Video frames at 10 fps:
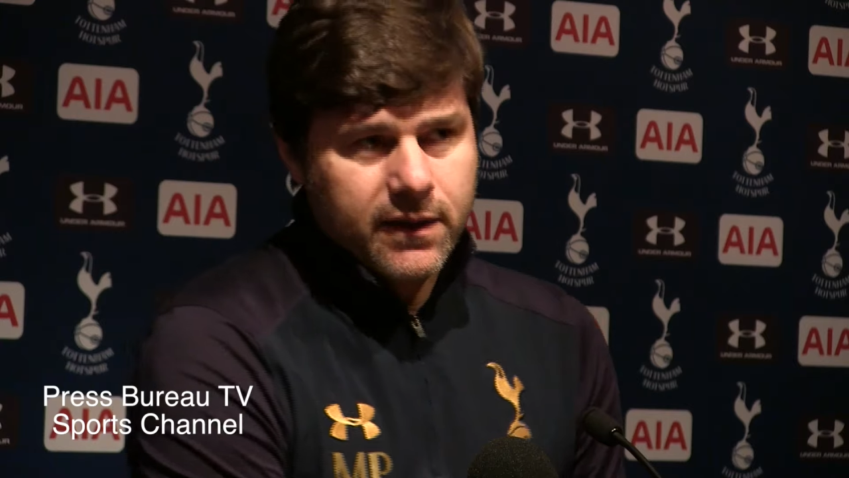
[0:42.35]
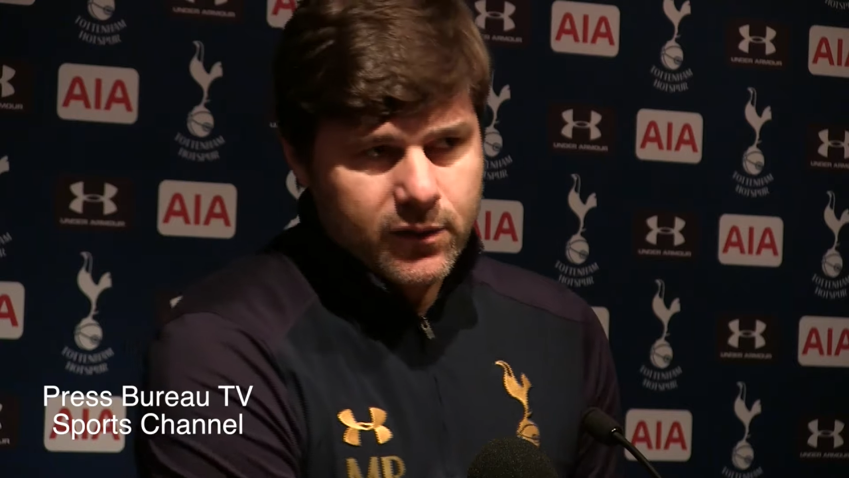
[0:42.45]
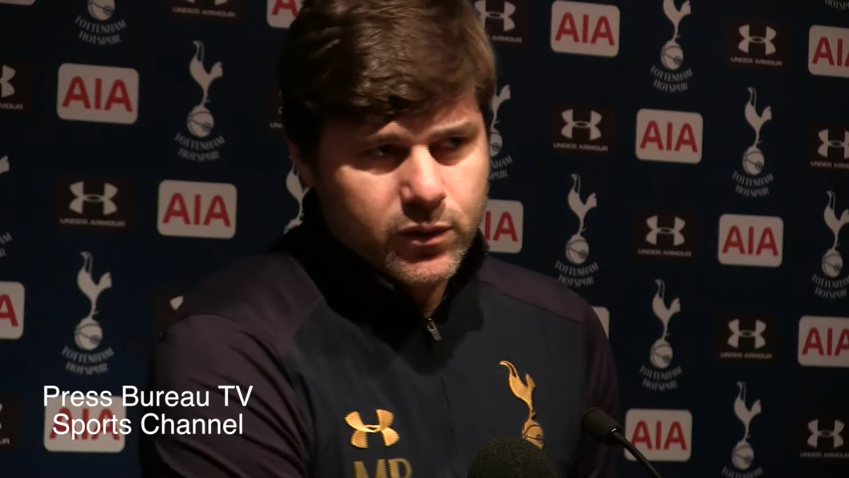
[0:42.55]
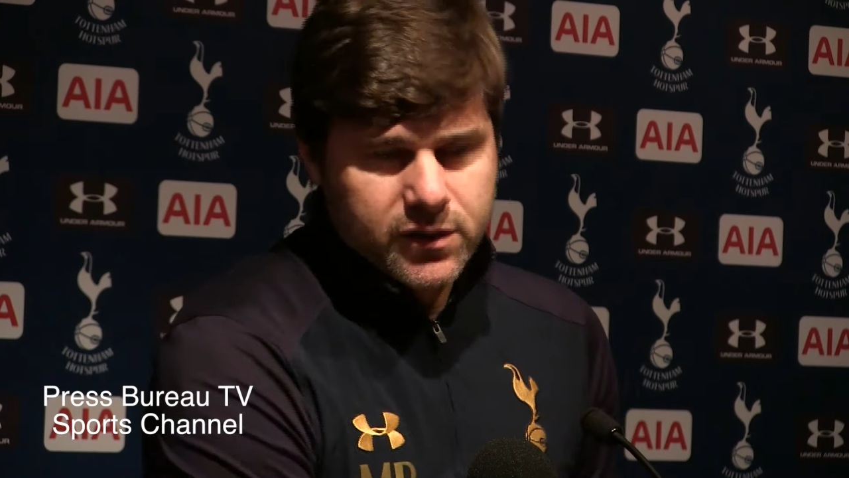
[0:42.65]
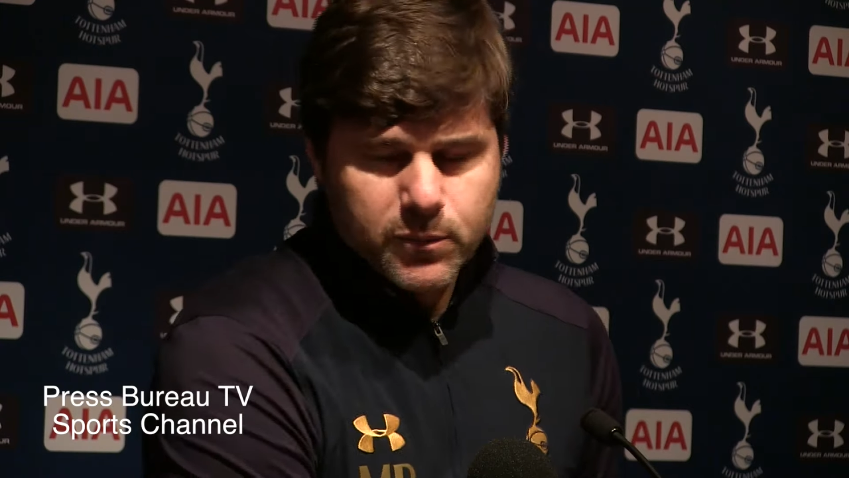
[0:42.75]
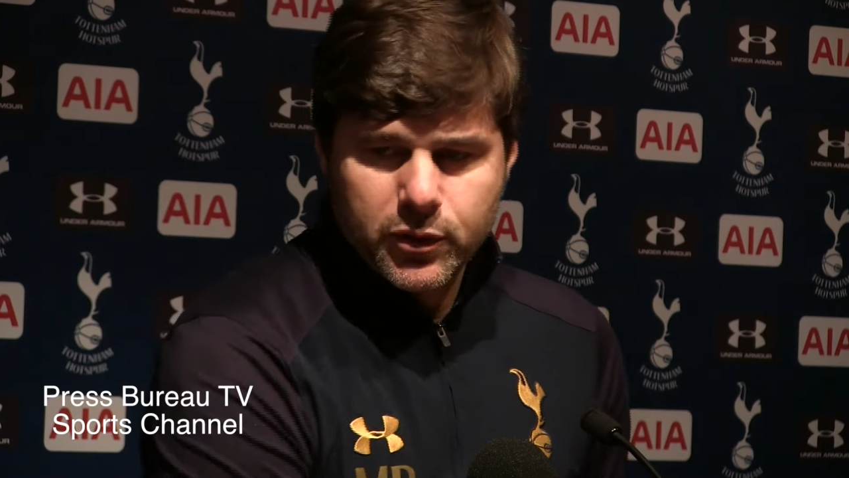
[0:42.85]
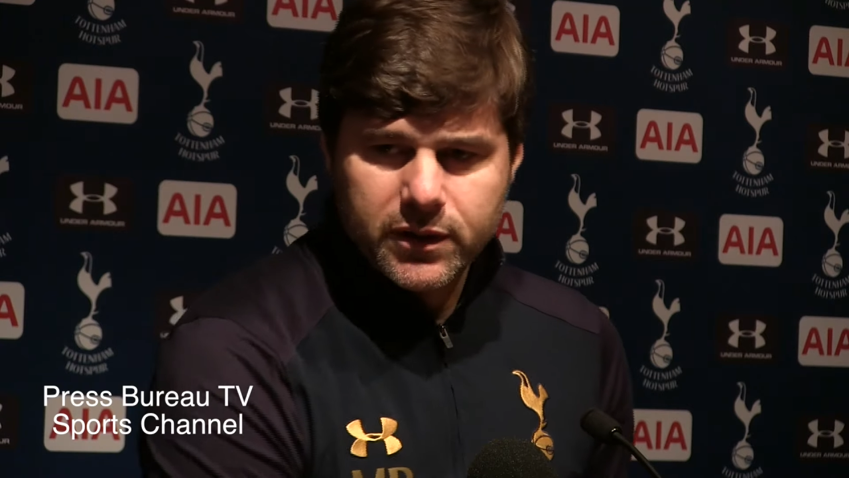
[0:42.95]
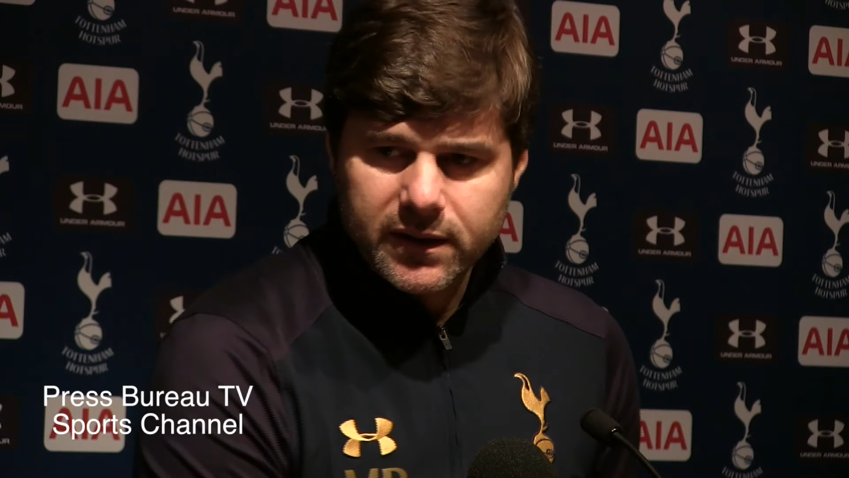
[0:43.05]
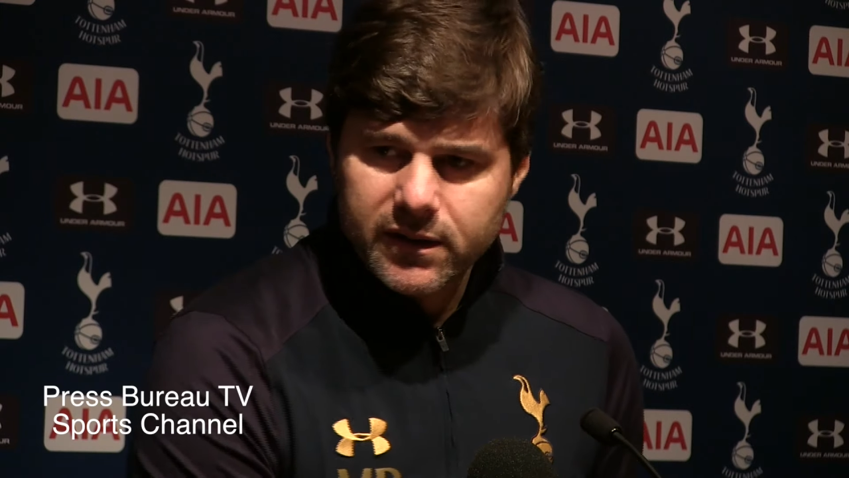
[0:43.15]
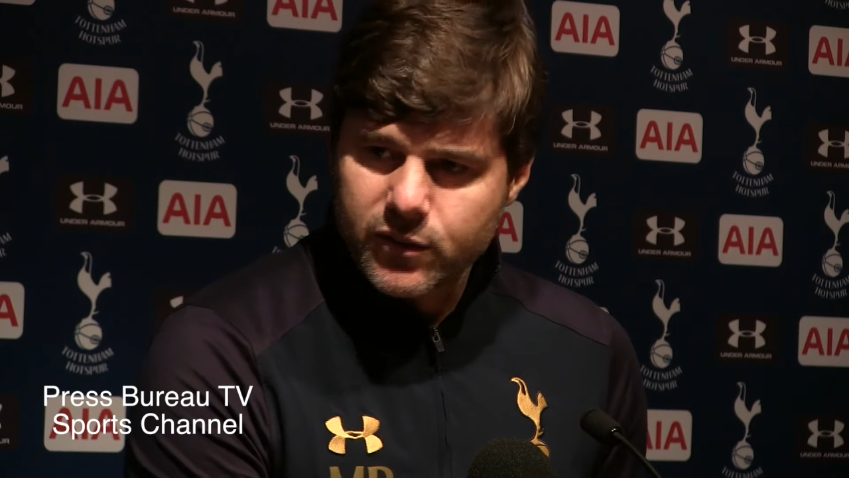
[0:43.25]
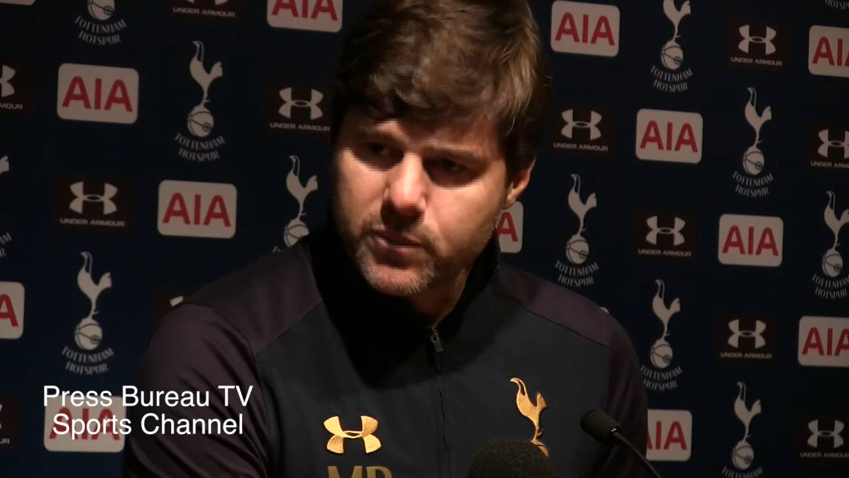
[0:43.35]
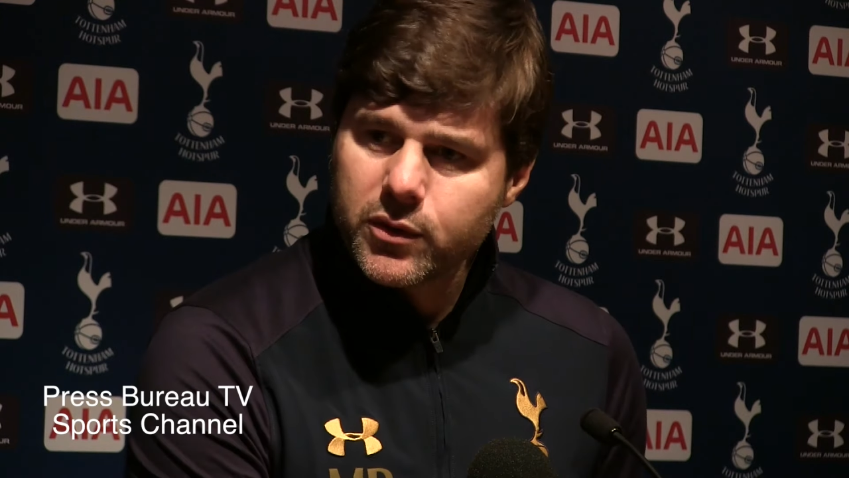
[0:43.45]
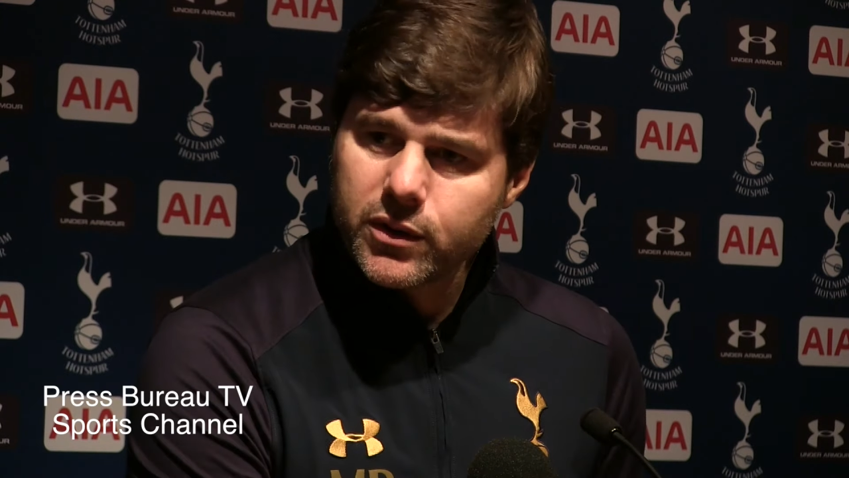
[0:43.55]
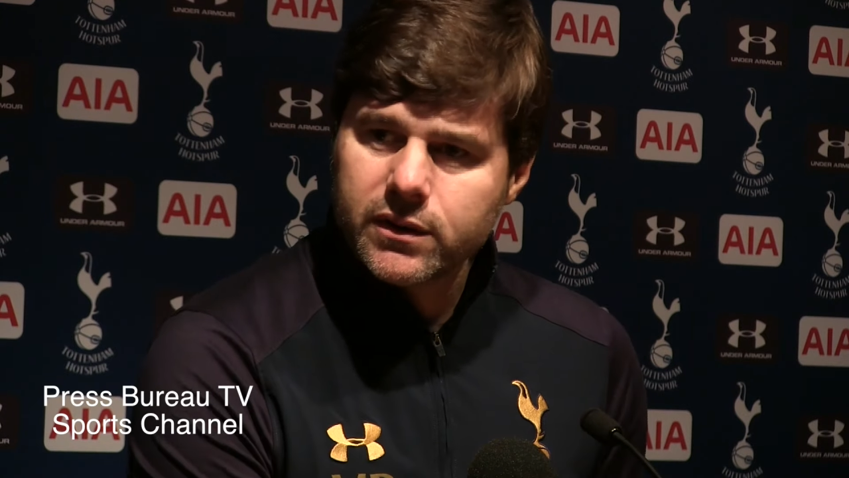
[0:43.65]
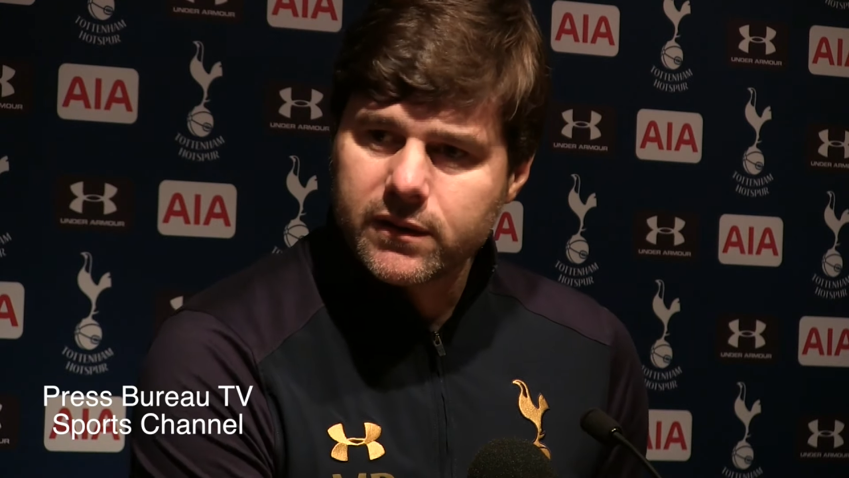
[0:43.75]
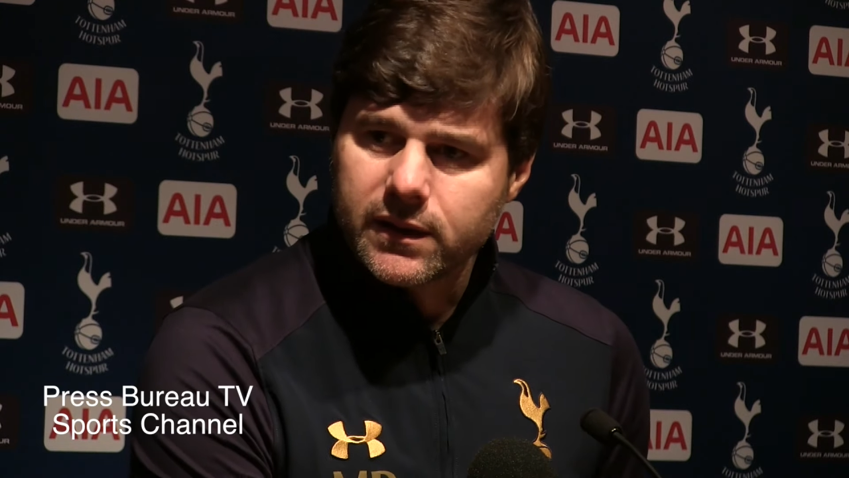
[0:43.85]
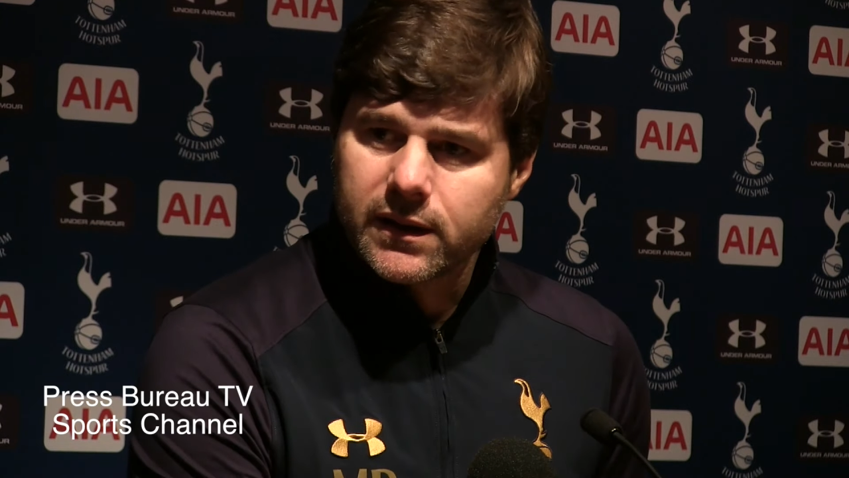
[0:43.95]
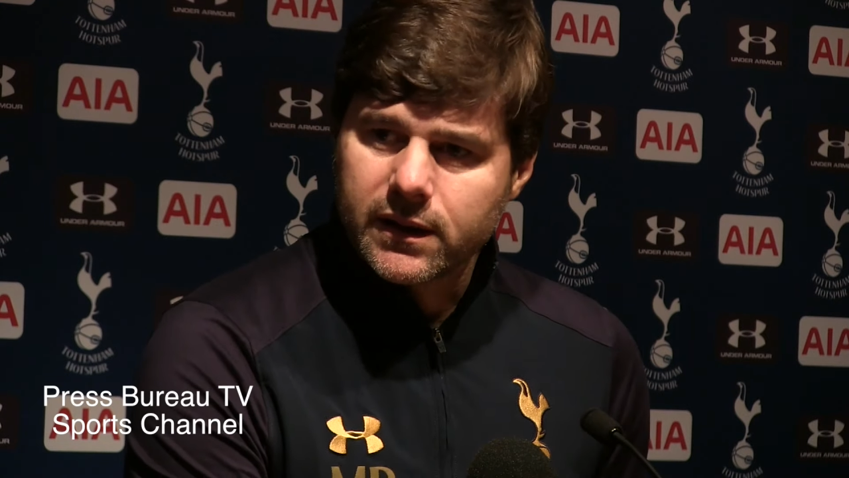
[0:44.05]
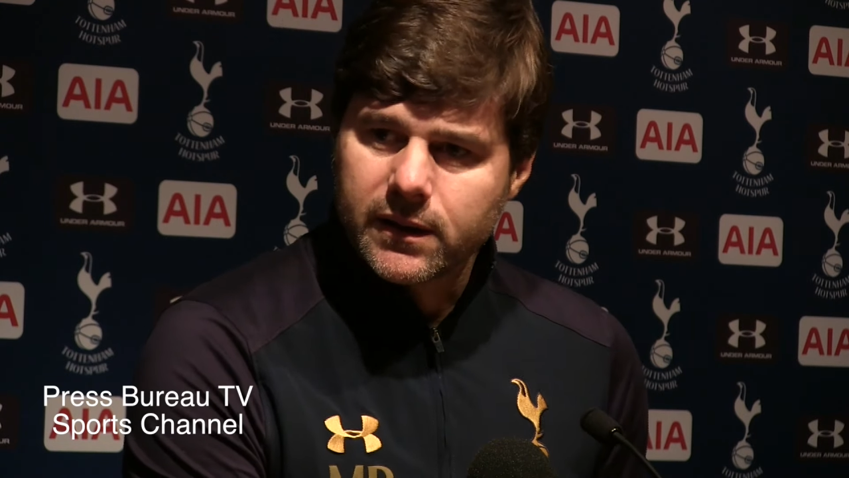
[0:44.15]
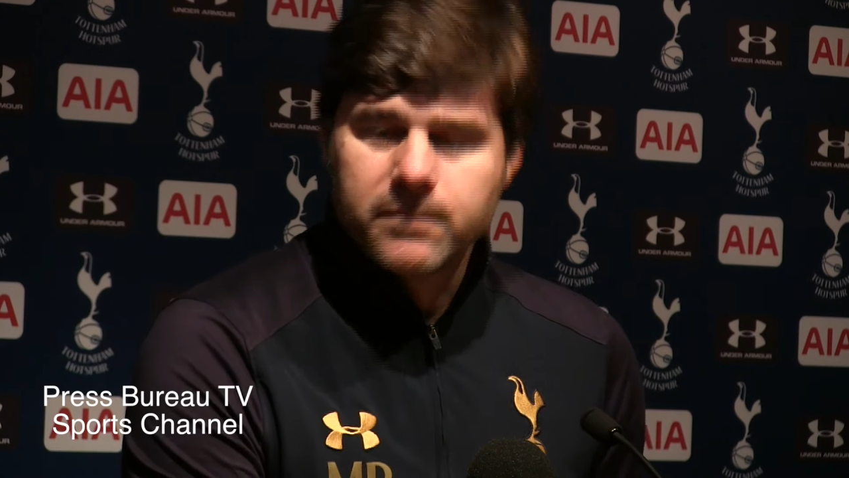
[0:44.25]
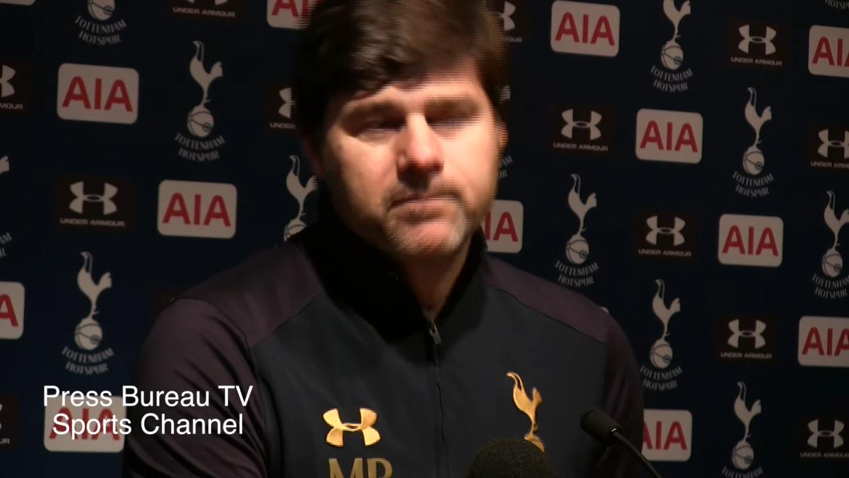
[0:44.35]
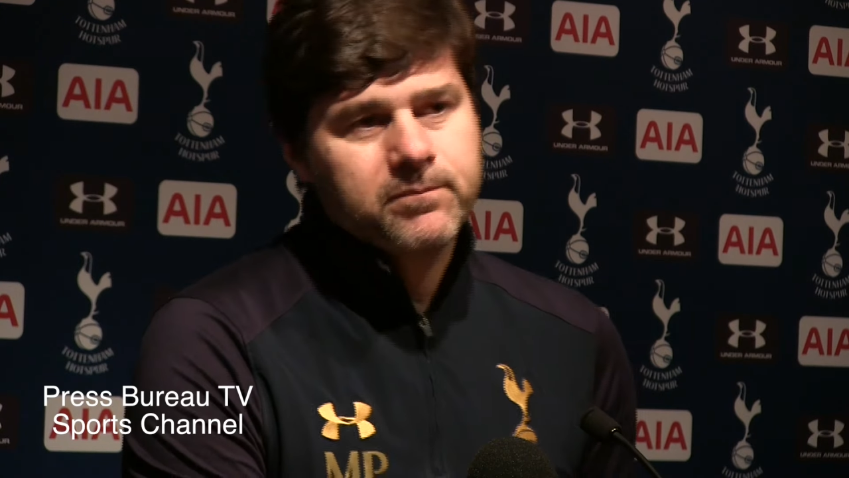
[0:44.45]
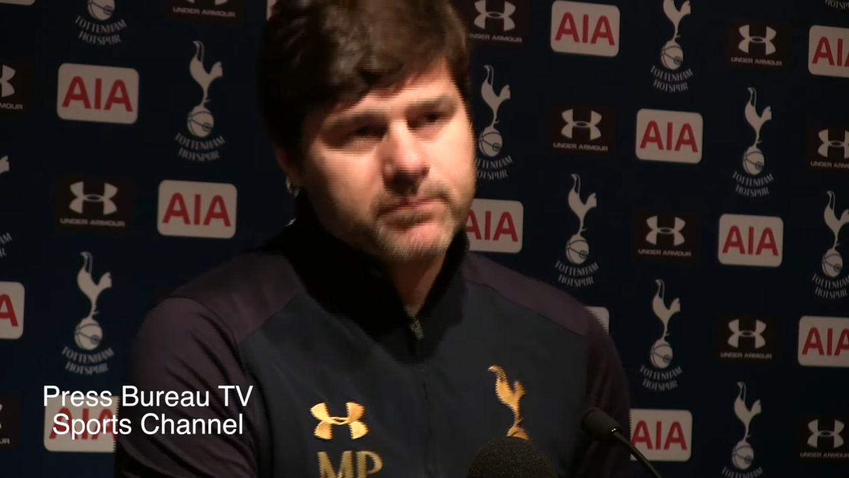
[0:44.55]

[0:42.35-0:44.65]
I think it was important the three point. Uh,